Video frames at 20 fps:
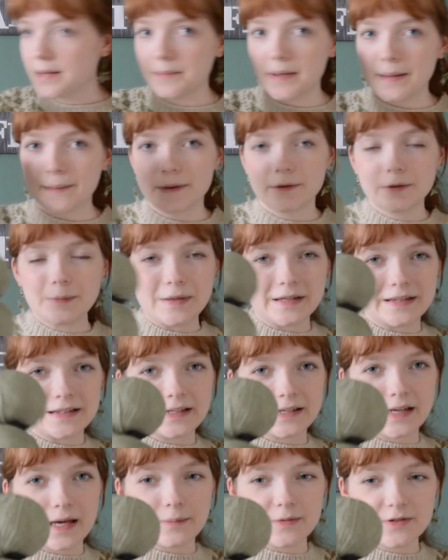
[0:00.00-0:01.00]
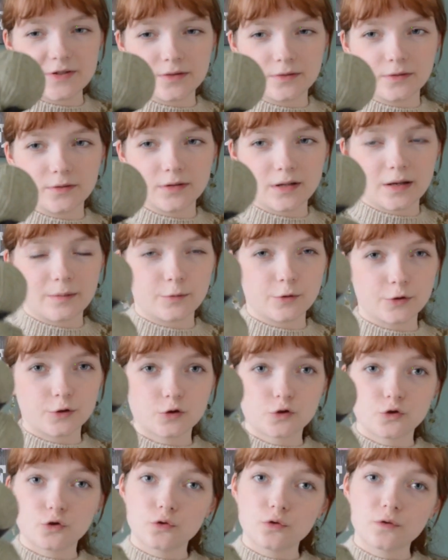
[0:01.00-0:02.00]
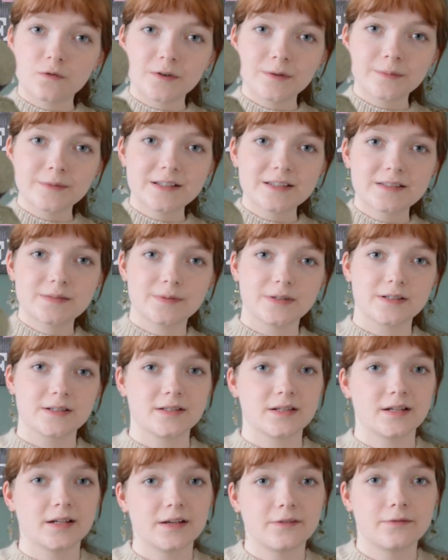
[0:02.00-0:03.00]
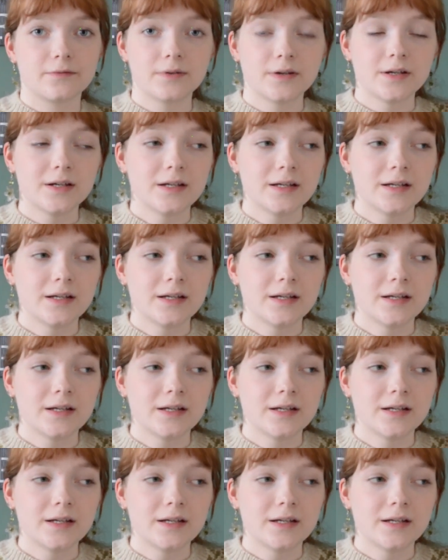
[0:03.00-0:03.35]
Maybe I will make the camisole number 2 from this, because I have